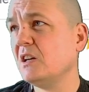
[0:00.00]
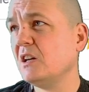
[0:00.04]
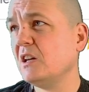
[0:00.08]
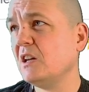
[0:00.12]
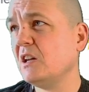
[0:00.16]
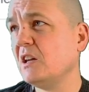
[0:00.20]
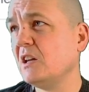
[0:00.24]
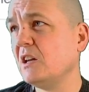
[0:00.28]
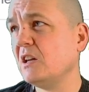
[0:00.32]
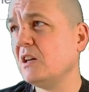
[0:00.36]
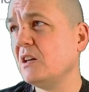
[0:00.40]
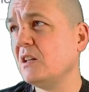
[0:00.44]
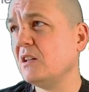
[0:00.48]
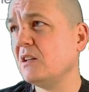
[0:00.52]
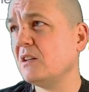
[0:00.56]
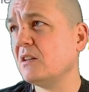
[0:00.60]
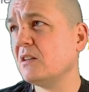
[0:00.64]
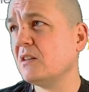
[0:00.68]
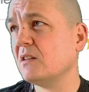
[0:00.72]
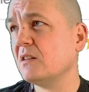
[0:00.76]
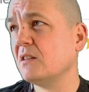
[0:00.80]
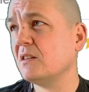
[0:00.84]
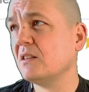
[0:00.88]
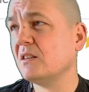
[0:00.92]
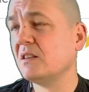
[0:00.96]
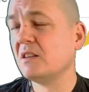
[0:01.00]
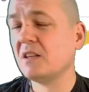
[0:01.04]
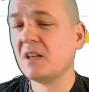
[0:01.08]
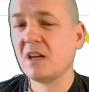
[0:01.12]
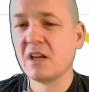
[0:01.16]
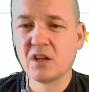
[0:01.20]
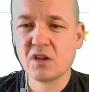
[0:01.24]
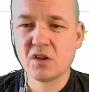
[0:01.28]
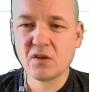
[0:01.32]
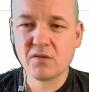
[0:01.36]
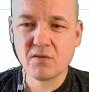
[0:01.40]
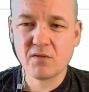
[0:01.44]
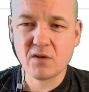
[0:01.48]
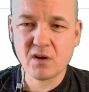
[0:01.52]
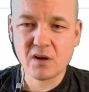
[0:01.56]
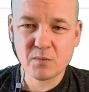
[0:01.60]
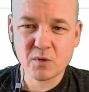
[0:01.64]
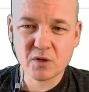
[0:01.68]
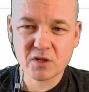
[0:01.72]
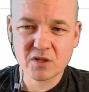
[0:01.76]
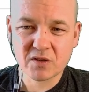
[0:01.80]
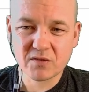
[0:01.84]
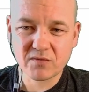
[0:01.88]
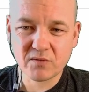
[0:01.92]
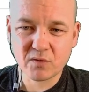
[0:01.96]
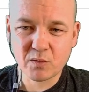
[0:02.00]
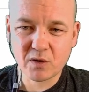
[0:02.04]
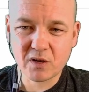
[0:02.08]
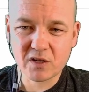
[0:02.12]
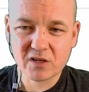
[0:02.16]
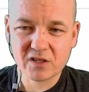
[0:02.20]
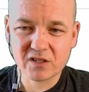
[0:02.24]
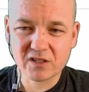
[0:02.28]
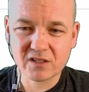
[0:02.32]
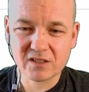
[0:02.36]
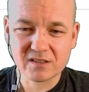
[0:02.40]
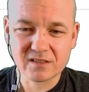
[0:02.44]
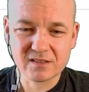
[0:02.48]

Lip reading: And thank you very much for watching.